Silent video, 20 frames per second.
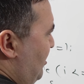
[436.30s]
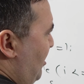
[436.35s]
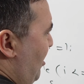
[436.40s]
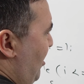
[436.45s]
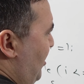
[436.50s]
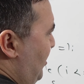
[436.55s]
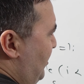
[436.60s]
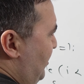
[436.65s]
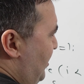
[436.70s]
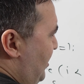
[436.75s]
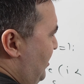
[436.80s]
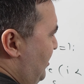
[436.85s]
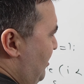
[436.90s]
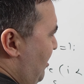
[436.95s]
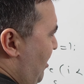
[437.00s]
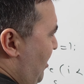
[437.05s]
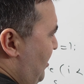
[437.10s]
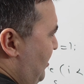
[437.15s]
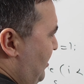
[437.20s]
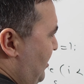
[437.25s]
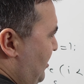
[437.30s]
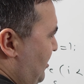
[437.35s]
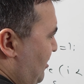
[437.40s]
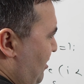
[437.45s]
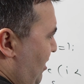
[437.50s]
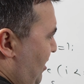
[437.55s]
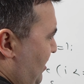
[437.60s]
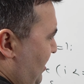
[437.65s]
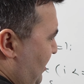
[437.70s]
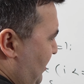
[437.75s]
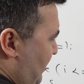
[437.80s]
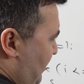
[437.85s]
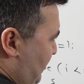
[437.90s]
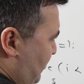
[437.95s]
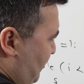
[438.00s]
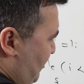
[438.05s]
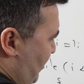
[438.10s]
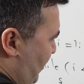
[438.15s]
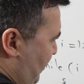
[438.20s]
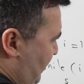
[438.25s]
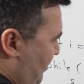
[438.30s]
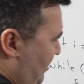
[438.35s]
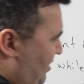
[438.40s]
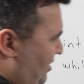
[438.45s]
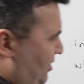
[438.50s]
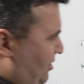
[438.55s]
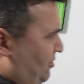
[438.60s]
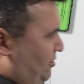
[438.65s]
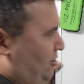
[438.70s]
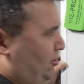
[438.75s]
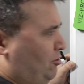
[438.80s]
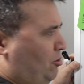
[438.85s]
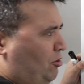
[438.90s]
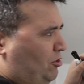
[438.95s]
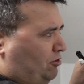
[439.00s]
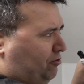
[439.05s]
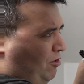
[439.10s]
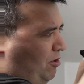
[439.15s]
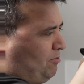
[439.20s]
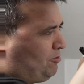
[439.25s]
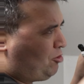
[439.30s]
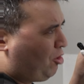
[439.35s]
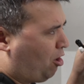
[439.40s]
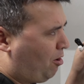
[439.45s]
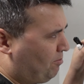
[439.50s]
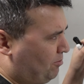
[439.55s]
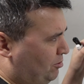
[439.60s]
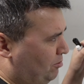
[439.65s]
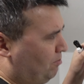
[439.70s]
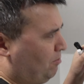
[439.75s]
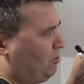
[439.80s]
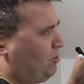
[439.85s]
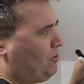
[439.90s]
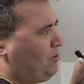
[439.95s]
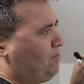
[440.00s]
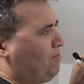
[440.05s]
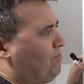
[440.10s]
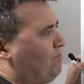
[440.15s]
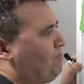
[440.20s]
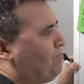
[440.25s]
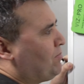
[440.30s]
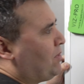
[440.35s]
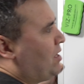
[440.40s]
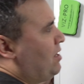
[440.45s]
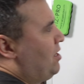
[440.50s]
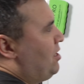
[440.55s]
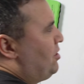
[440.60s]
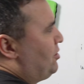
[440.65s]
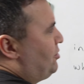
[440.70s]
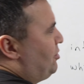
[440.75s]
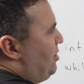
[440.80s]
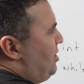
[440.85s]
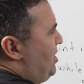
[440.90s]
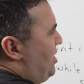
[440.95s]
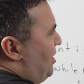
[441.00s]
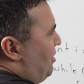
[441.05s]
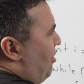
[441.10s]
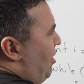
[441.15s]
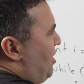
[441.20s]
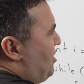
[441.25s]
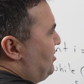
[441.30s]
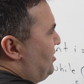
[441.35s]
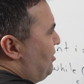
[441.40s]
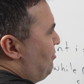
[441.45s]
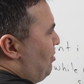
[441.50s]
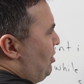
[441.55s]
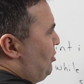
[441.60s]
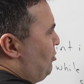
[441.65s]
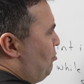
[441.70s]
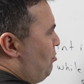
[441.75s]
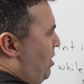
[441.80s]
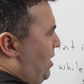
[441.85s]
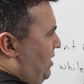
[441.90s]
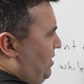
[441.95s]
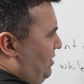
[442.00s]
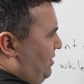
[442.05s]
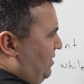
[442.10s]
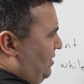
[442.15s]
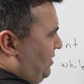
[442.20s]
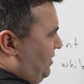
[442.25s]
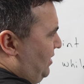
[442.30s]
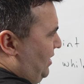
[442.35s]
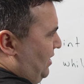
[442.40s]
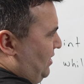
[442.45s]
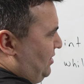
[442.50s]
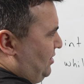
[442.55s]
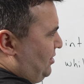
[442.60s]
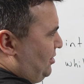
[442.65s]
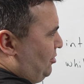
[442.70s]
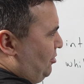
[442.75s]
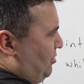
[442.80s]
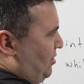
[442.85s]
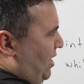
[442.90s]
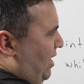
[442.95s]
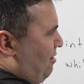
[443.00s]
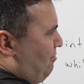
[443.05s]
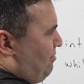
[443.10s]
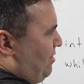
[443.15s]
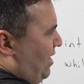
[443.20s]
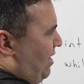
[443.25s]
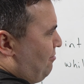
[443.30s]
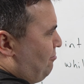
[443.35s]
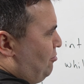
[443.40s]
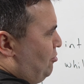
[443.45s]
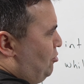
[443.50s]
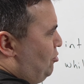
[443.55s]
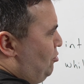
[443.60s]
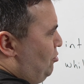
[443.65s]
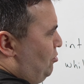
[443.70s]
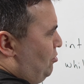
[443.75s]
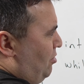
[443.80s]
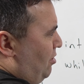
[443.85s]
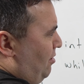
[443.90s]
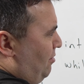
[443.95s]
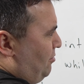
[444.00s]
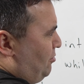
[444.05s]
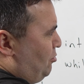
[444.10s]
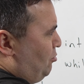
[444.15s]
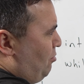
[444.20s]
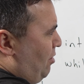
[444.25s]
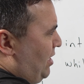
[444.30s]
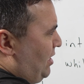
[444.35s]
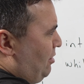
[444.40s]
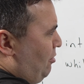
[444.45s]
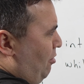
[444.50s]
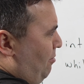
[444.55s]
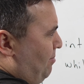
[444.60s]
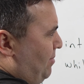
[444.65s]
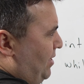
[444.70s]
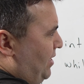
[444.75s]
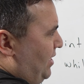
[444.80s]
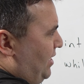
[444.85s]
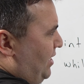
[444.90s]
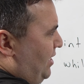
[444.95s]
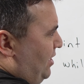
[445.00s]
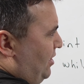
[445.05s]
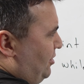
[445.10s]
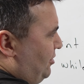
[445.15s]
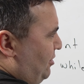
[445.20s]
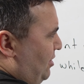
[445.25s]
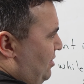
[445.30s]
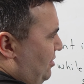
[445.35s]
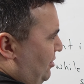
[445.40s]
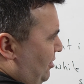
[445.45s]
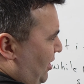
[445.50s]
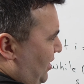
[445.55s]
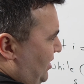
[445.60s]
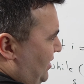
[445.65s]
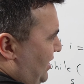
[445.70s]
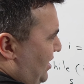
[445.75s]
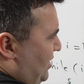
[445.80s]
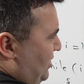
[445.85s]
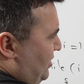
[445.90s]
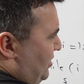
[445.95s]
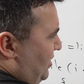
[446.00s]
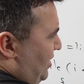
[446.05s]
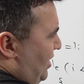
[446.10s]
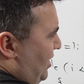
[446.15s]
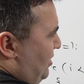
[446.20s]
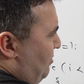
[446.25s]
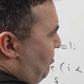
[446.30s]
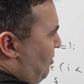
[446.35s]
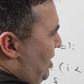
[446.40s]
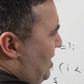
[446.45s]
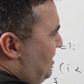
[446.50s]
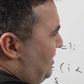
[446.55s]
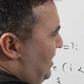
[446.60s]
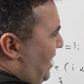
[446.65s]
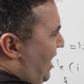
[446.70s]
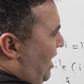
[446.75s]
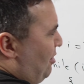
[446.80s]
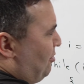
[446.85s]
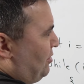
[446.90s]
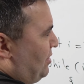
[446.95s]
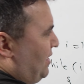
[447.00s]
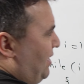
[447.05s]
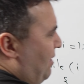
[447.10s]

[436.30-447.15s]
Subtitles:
line, this line, this line, and this line. So it goes from top to bottom. So here I is equal to 1. Yes. So now we have do while loop. So inside this, it prints out the